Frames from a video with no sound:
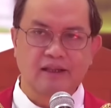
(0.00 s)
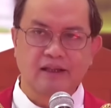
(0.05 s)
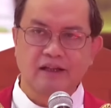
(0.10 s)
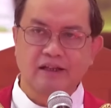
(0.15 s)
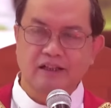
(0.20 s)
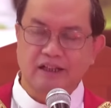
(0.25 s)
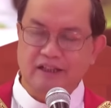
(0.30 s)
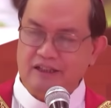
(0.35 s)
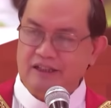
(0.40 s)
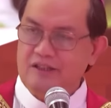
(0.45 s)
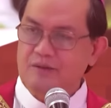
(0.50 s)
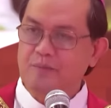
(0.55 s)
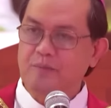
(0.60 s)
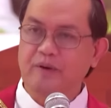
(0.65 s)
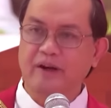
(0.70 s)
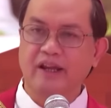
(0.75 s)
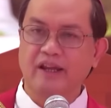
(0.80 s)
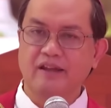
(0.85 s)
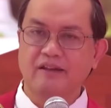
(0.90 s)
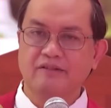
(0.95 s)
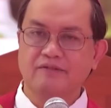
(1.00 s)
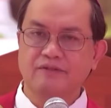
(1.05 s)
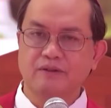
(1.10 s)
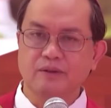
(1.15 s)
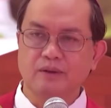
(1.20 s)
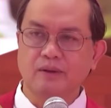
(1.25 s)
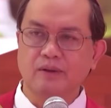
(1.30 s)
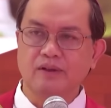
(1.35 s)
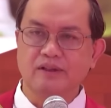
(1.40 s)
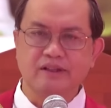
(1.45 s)
Let us pray
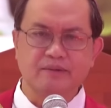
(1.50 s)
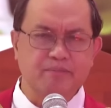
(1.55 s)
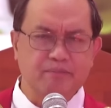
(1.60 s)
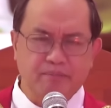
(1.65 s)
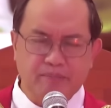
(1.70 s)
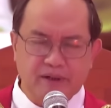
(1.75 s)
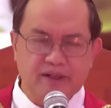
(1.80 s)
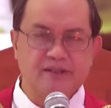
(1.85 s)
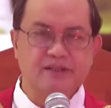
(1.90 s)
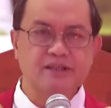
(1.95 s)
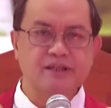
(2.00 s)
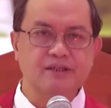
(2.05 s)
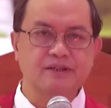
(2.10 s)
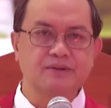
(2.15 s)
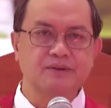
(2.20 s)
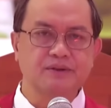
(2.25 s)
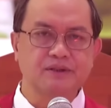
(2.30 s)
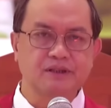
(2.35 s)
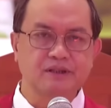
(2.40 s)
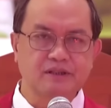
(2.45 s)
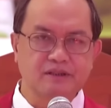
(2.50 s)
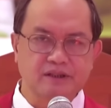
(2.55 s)
for all the persecuted